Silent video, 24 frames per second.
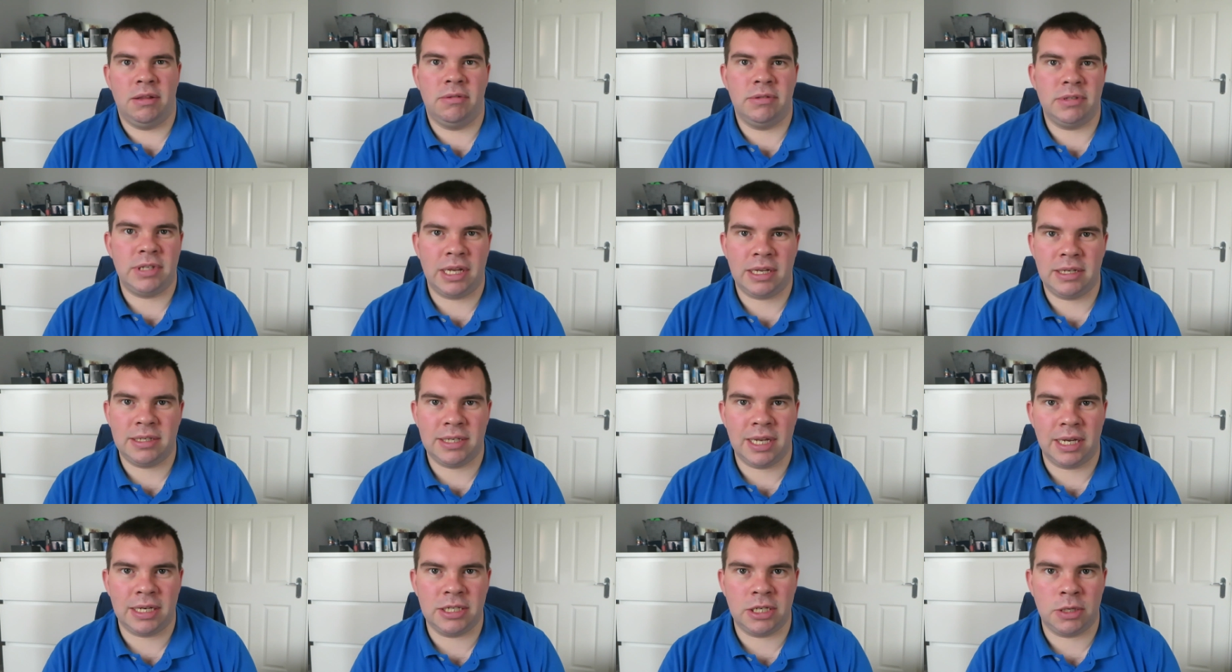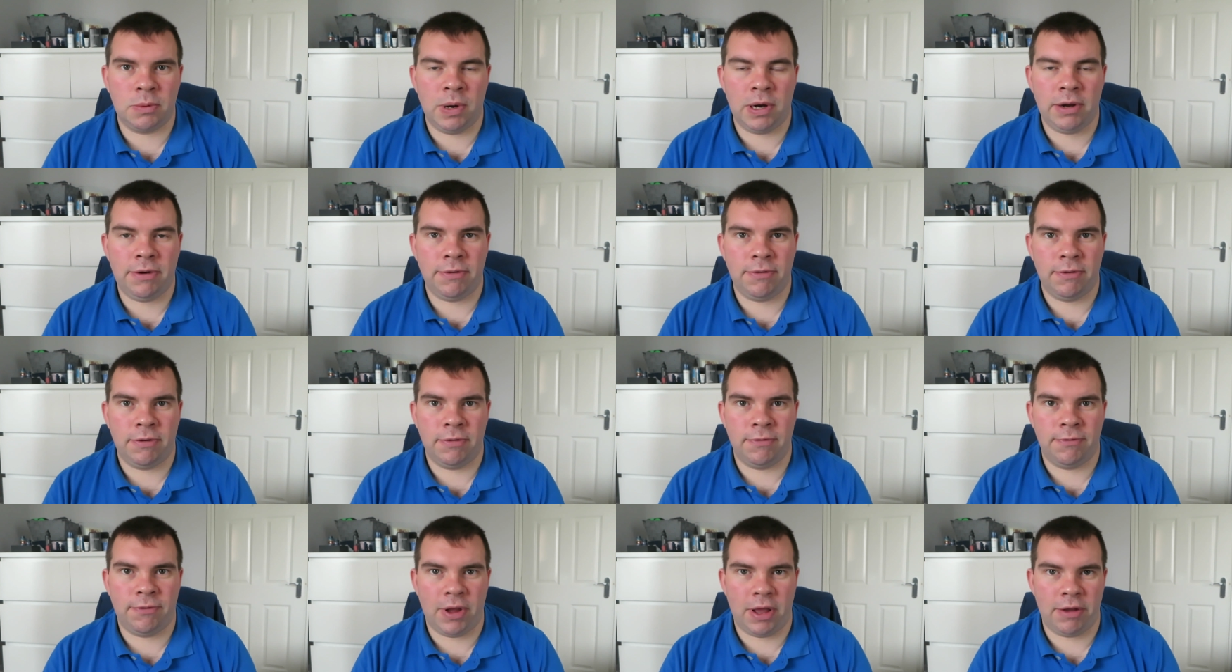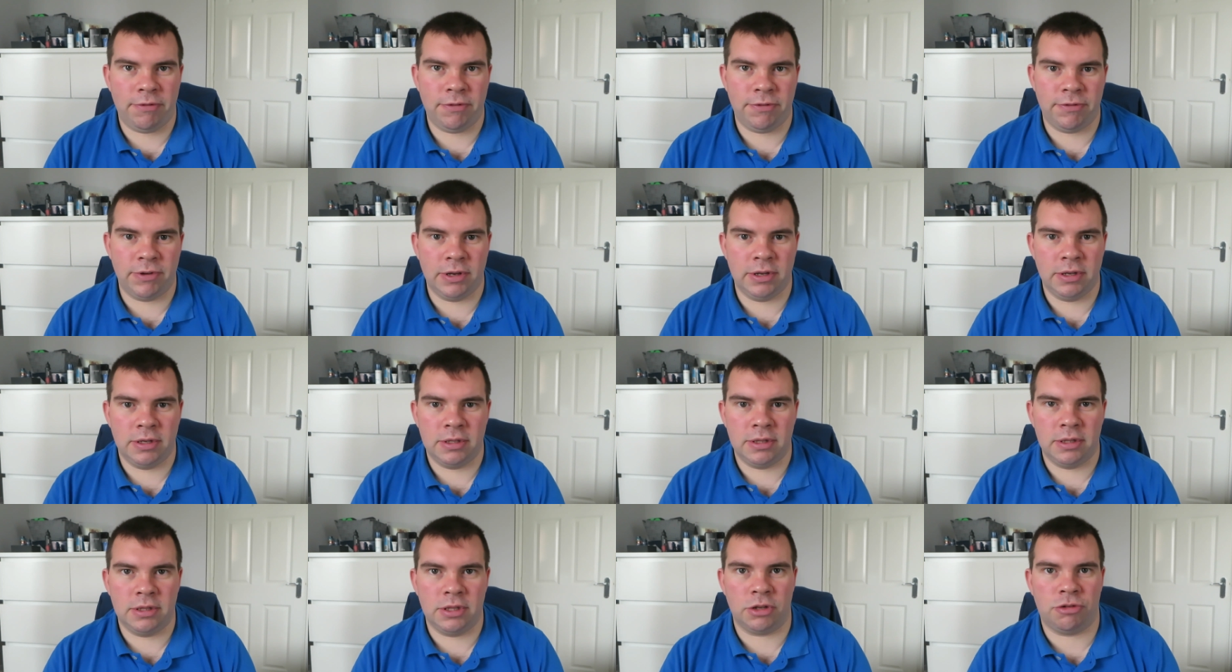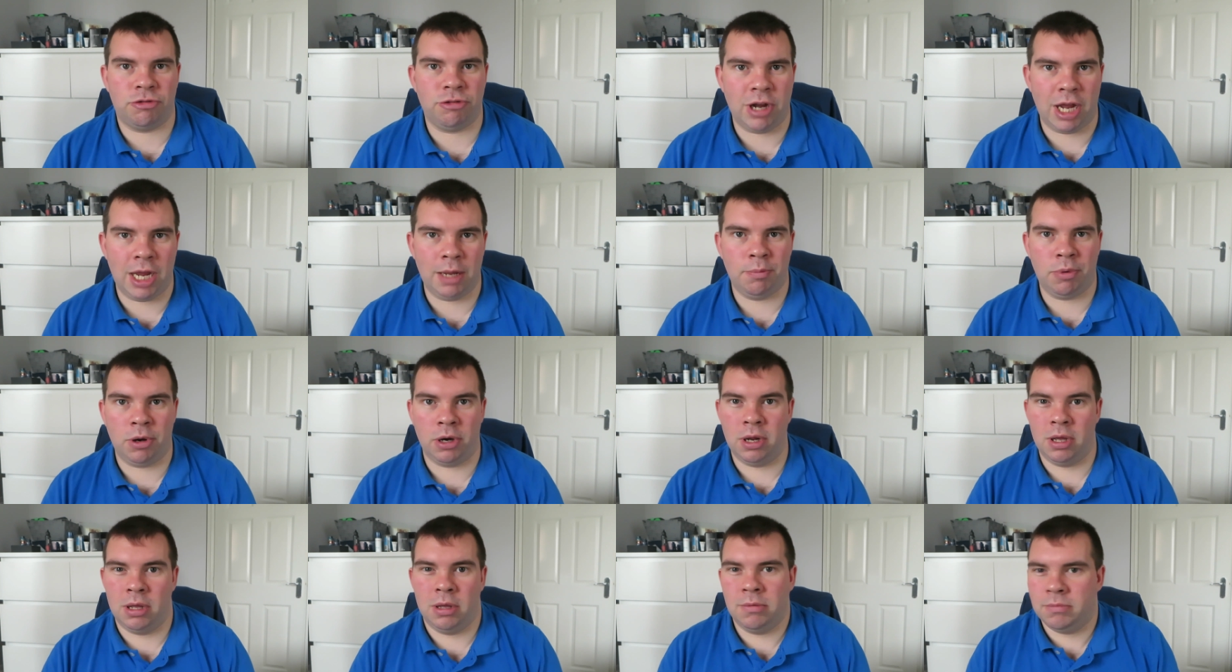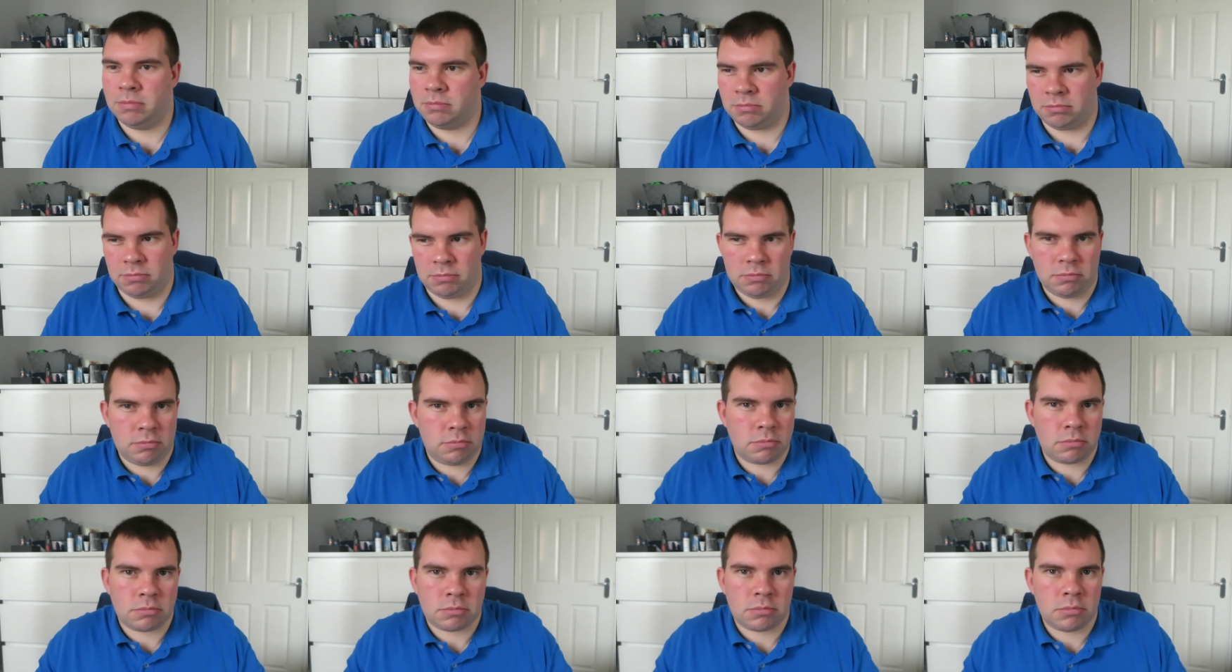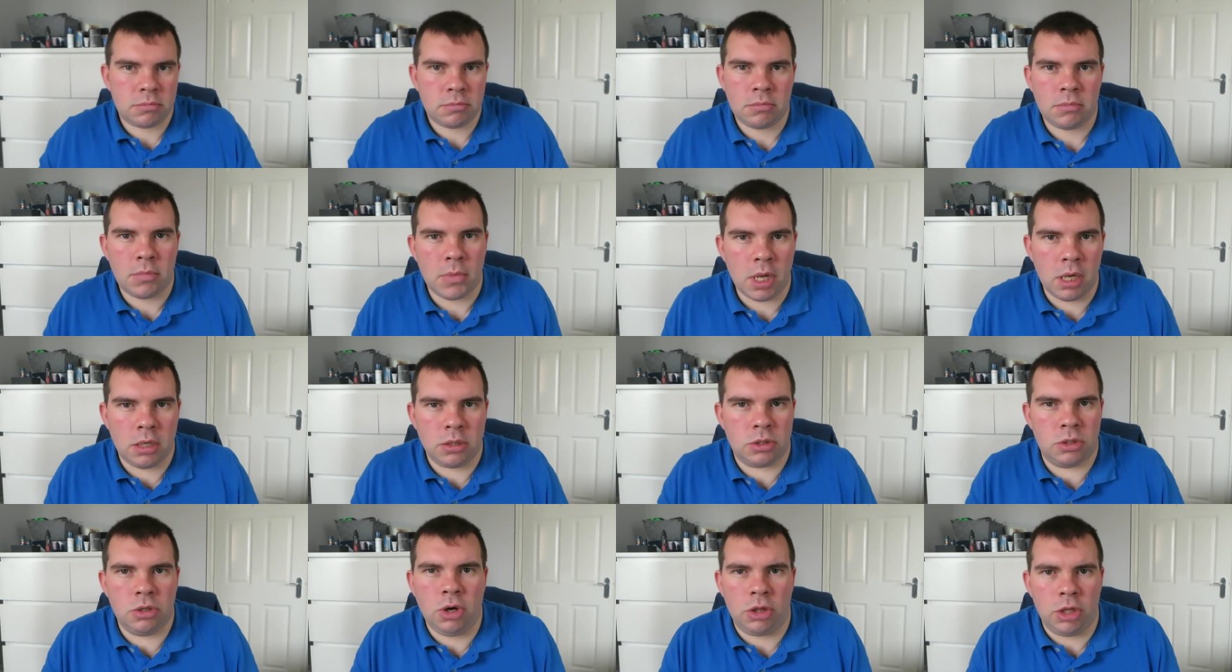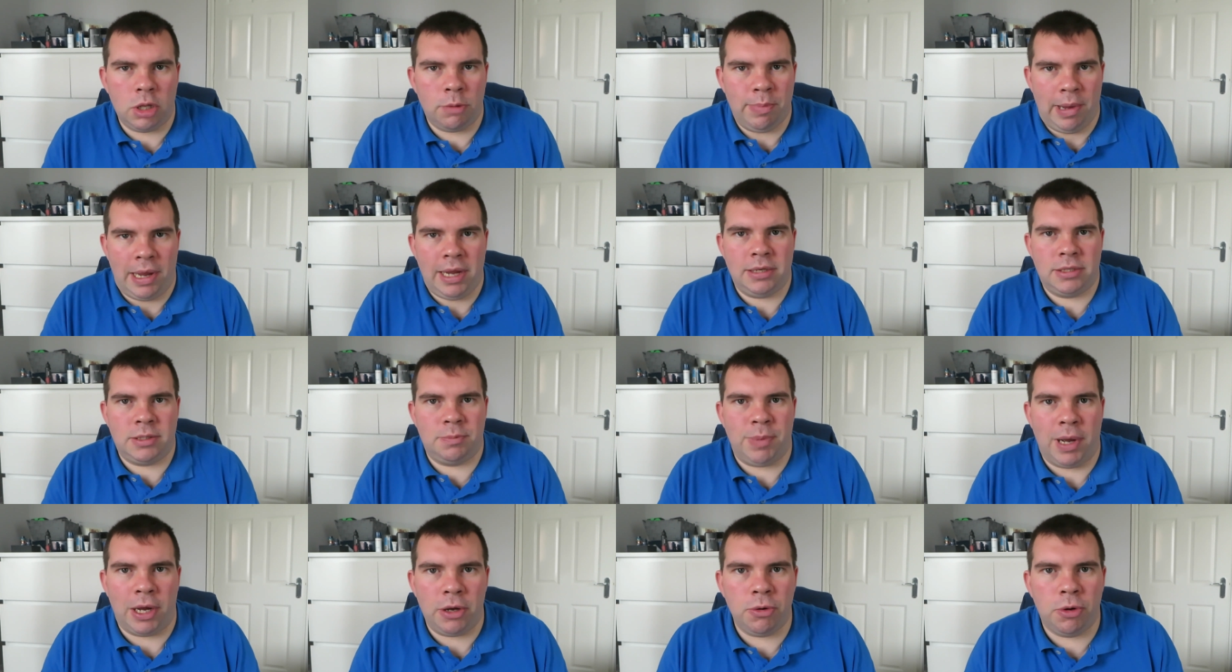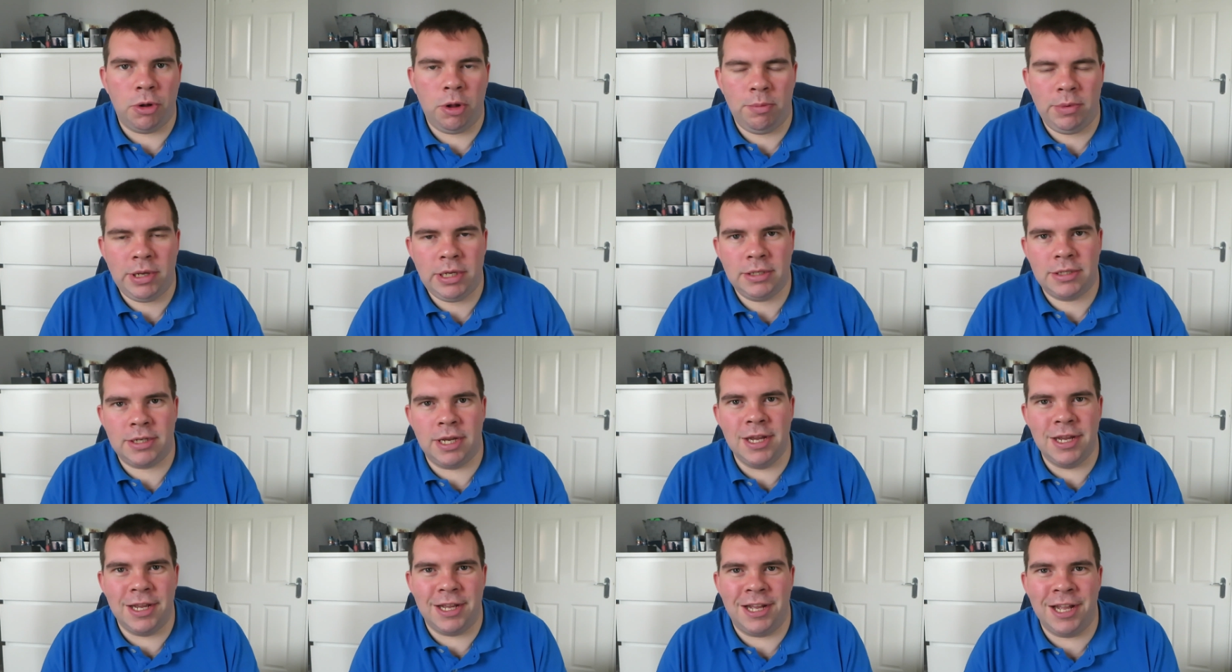It's like 6 quid for everything, the tripod. It's not the best by all means,